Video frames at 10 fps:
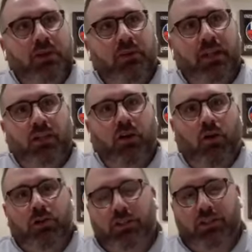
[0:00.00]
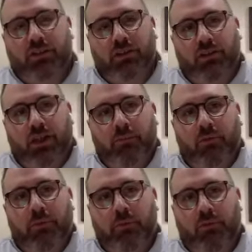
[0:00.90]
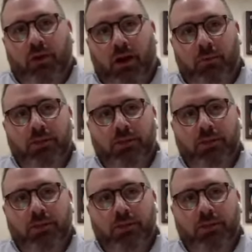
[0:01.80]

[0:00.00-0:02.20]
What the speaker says: we create the culture and more people will come,